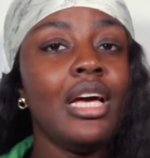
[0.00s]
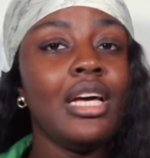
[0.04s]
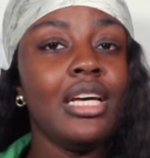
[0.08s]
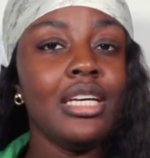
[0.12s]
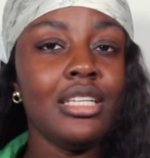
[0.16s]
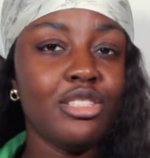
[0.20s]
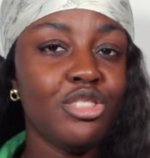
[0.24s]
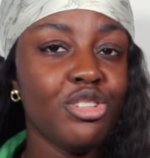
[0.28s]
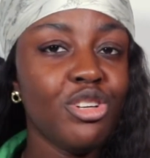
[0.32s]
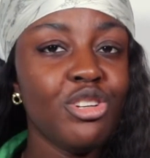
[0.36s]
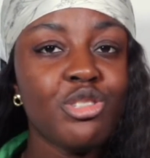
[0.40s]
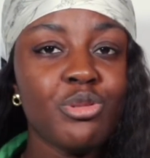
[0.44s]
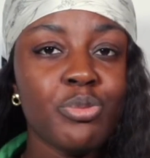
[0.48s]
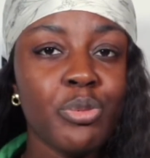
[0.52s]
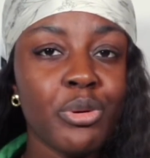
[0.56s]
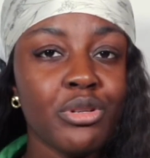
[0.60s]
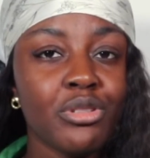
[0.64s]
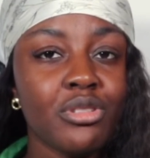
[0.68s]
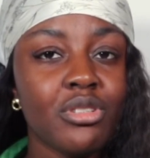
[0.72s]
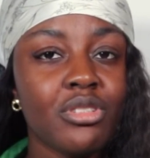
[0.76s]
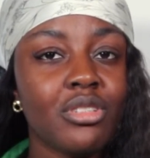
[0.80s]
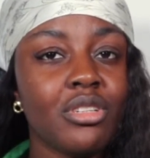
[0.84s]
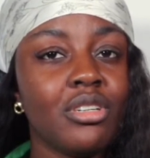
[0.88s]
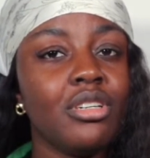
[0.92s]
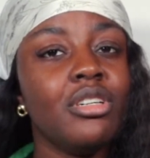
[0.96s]
It's not
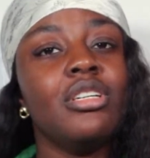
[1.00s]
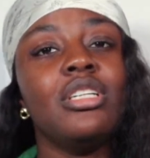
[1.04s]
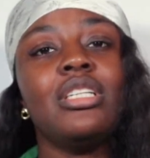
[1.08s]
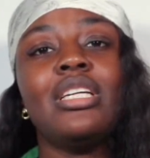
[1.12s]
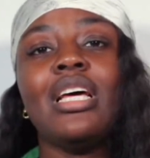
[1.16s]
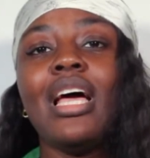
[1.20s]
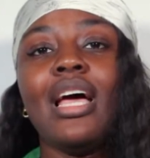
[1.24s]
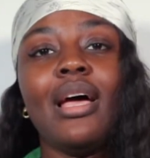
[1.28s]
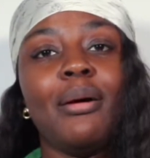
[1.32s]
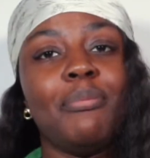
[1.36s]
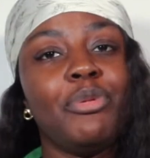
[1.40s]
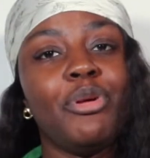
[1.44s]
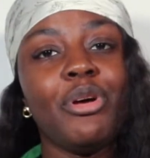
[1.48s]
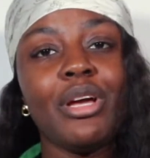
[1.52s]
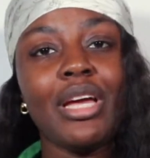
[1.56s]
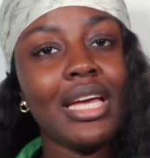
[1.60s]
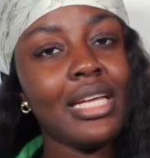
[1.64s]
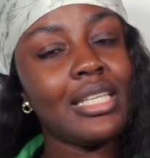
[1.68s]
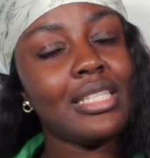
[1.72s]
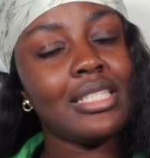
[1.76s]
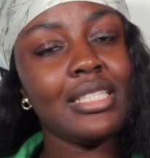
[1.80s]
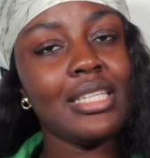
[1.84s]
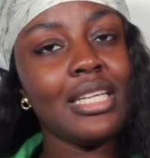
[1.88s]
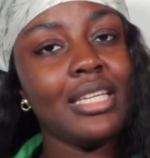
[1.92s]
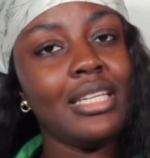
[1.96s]
sponsored. I'm not
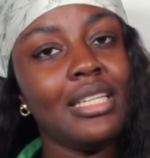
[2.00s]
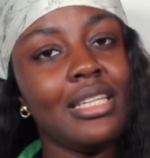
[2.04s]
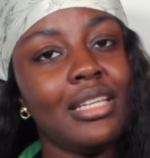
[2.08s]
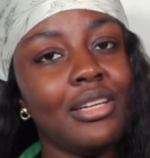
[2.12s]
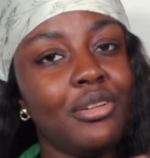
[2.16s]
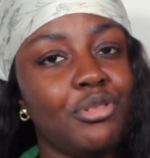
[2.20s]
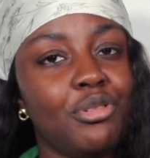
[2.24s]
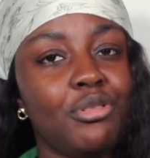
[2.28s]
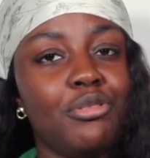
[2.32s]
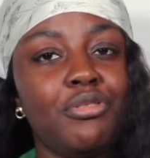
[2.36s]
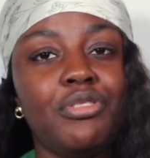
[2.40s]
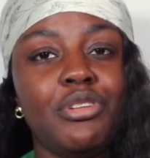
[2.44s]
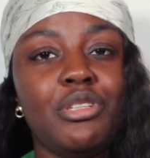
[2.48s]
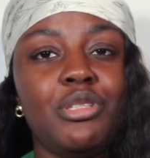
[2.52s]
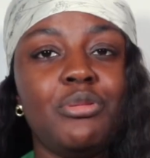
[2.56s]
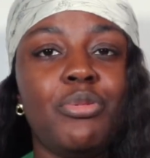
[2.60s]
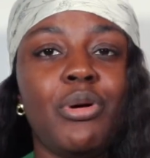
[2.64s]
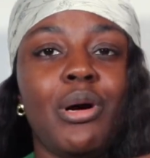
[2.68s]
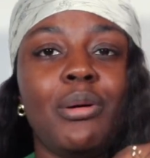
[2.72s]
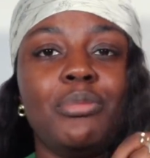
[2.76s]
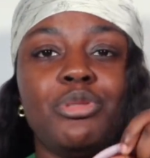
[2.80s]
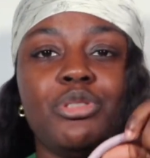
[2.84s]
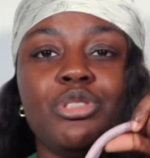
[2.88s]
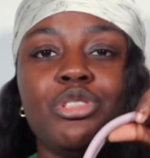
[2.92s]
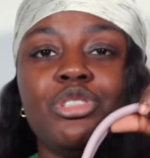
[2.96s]
getting anything off it,
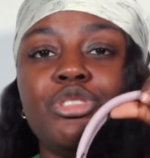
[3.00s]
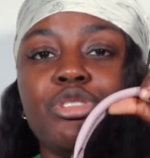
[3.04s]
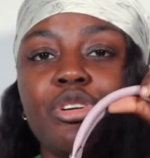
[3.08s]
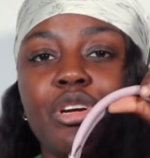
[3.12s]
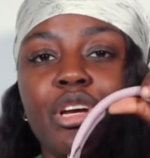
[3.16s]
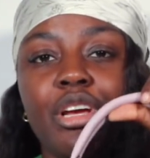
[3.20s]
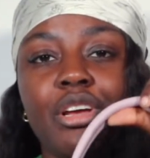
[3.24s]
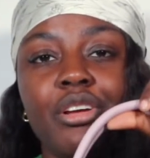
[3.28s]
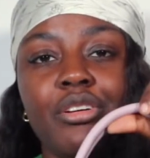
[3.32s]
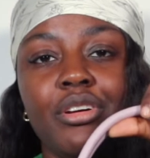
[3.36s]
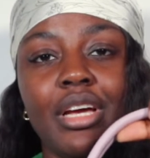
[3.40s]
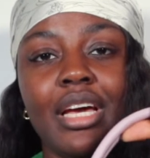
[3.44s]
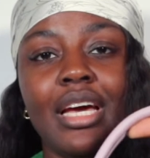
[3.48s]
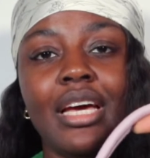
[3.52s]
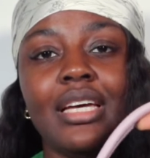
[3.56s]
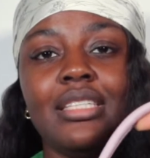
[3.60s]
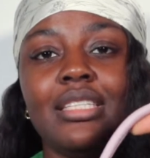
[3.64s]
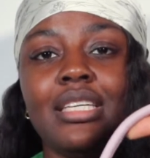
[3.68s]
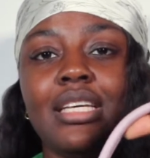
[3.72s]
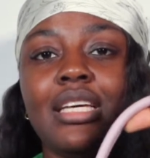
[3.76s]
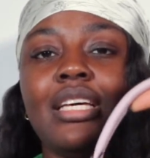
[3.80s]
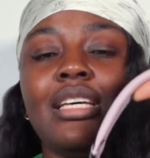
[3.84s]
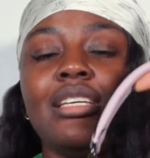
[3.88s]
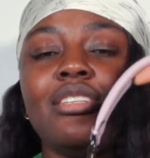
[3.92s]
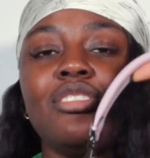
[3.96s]
but I'm just showing you
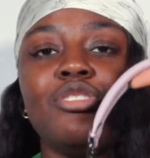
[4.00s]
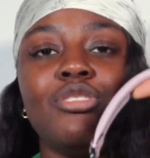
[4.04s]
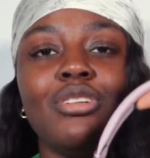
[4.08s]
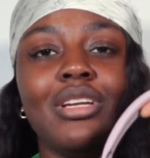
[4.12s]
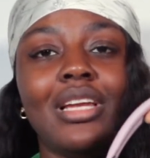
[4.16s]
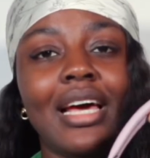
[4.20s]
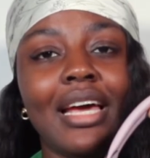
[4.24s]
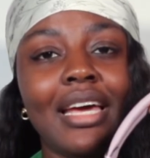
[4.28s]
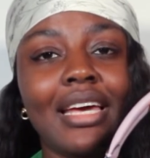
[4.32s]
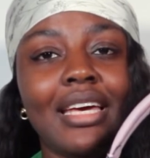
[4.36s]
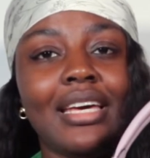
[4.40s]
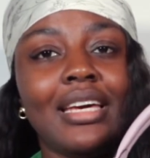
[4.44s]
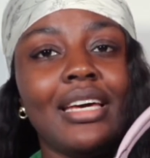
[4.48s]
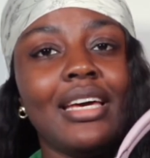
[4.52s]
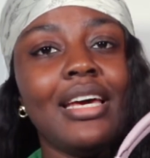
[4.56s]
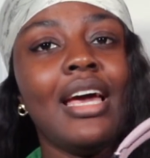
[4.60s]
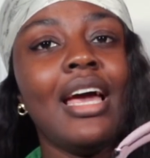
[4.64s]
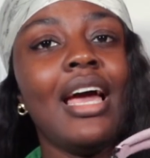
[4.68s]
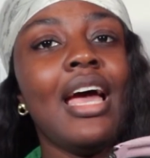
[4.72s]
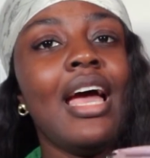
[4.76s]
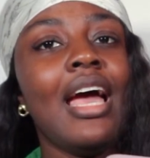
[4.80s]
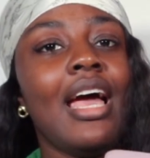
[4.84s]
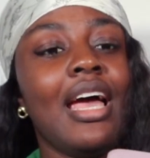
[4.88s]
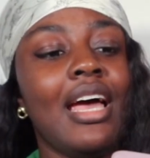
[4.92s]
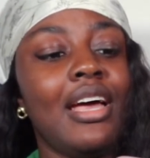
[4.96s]
guys in case you like it
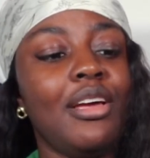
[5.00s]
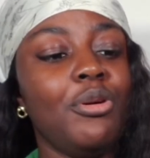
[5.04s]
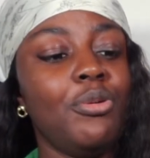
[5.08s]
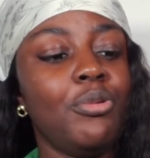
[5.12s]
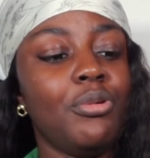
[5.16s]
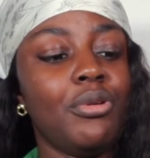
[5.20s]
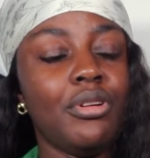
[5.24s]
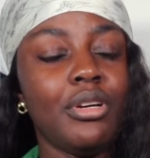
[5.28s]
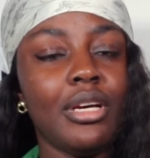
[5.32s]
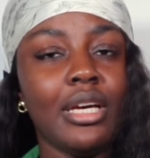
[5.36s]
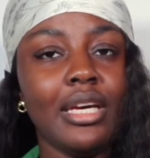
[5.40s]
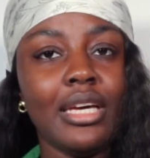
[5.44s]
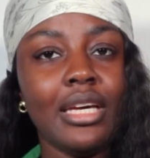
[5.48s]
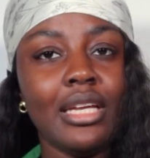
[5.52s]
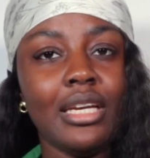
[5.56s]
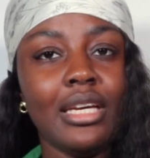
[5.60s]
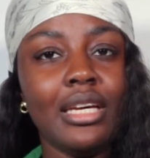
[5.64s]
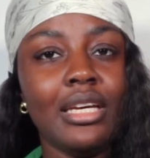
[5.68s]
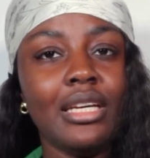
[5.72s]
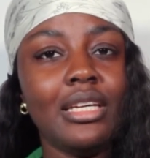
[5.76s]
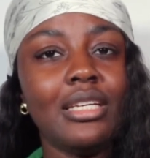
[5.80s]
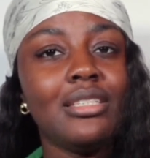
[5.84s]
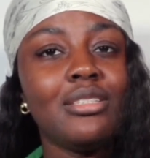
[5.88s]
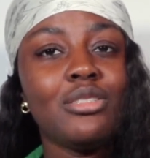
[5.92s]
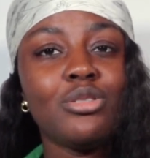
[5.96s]
and you wanna get
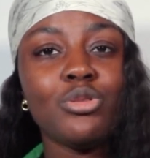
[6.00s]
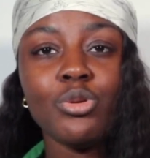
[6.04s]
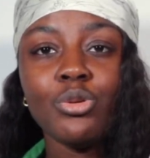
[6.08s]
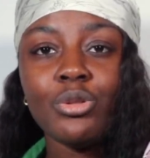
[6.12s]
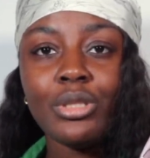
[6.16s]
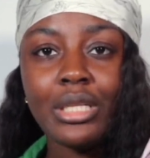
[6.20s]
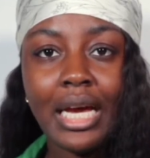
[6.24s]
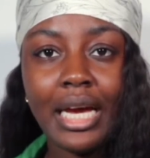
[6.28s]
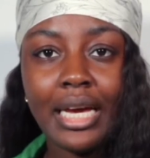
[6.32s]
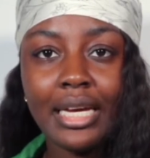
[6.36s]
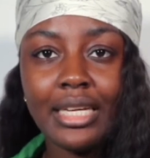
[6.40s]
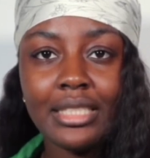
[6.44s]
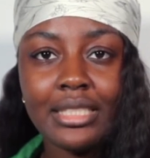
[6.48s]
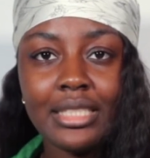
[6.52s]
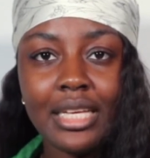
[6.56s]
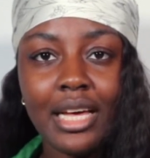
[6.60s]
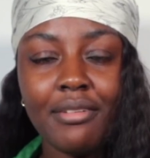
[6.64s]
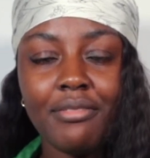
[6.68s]
it. It's so nice.